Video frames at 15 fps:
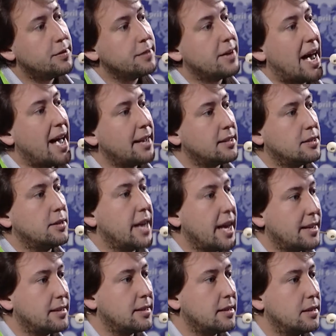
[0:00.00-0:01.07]
we had to
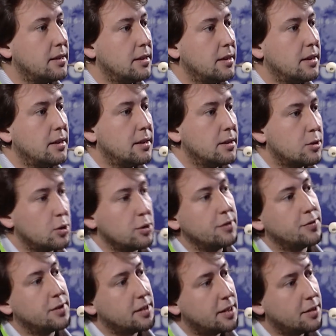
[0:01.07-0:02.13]
get sort
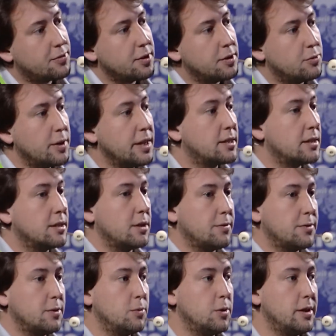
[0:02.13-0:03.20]
of the different regions
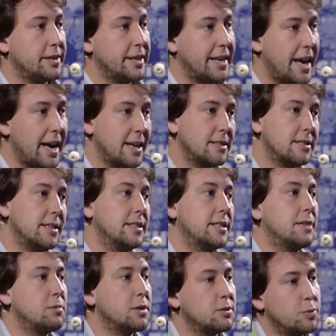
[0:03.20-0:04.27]
of the world engaged, and
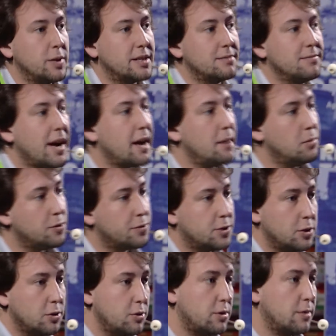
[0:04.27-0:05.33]
that was the reason why I moved
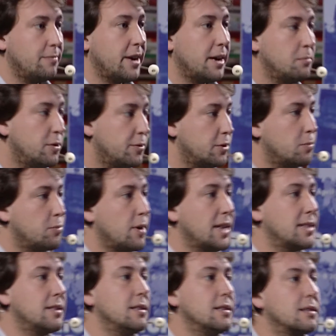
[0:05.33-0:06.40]
to Europe, why I moved to
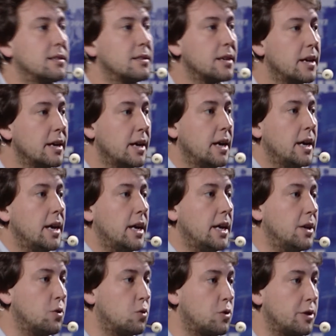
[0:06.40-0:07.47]
Brussels,
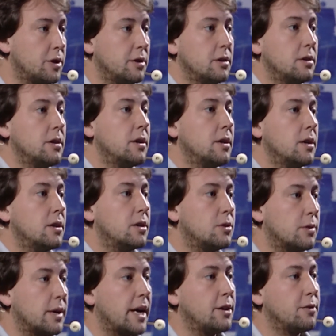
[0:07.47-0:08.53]
in order
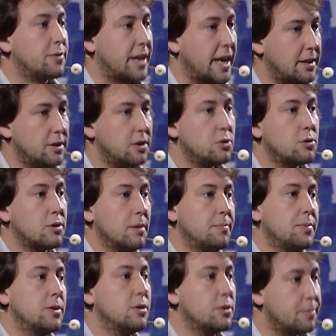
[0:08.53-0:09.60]
to kind of get
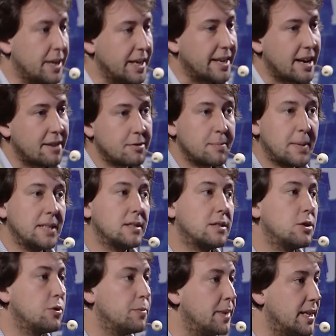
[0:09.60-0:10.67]
Europe, European
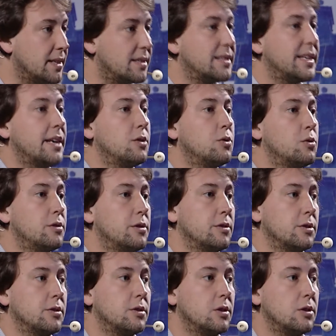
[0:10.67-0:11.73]
governments, European
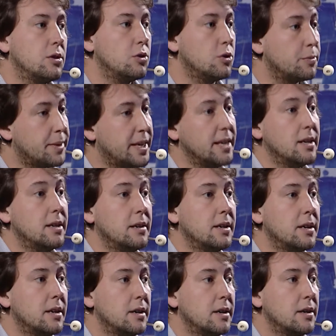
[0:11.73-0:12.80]
stakeholders, European
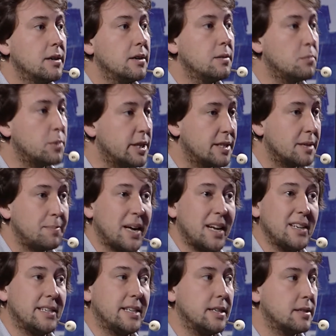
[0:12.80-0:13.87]

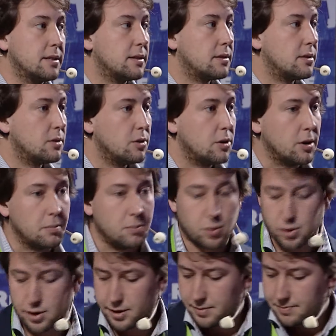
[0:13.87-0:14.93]
municipalities on
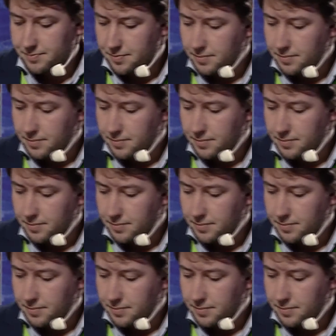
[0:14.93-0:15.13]
board.